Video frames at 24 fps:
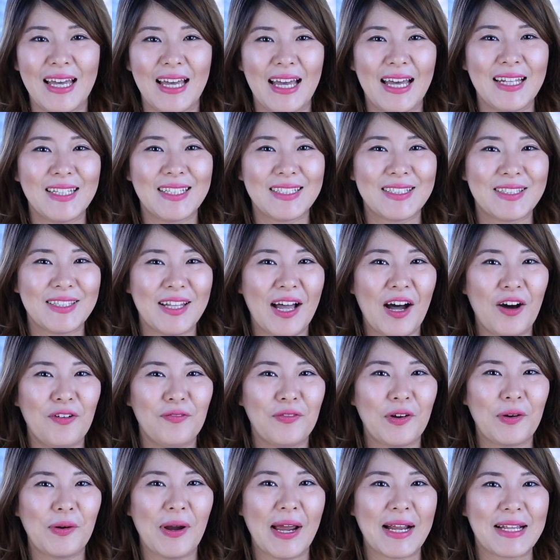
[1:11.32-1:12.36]
It is not
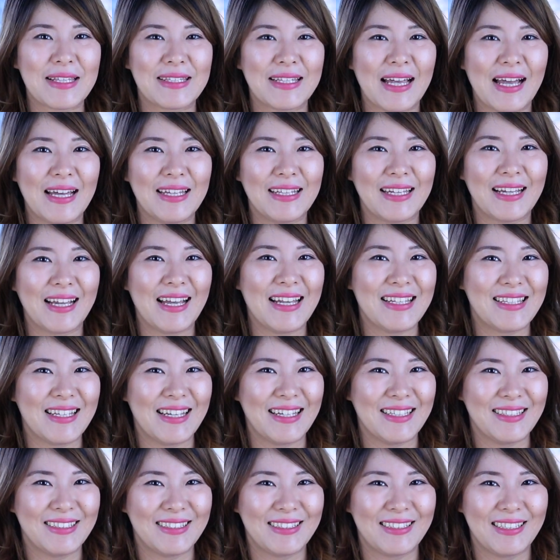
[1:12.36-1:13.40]
very exciting, is
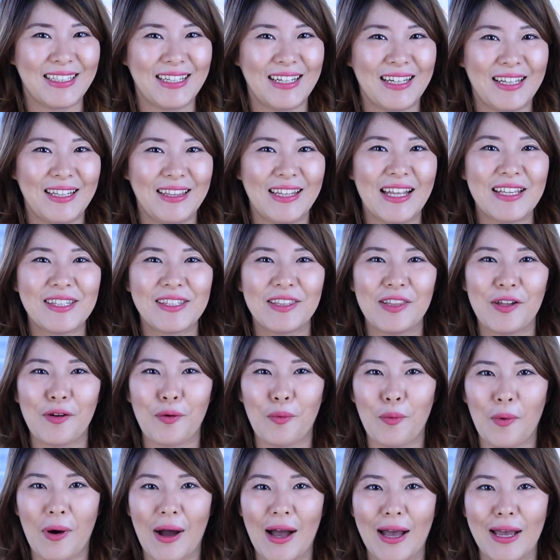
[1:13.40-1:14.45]
it? Let's
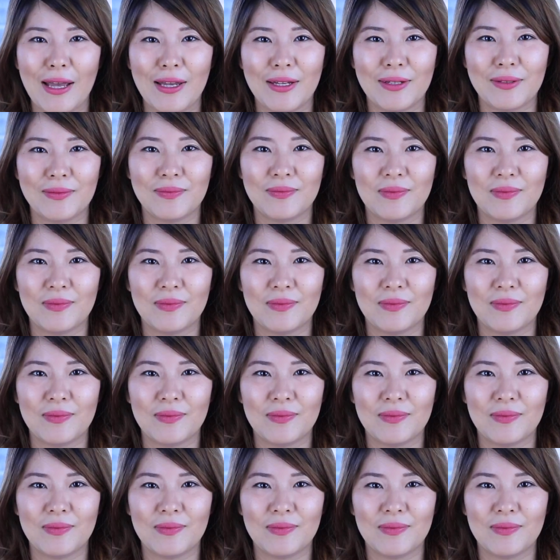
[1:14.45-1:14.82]
learn why.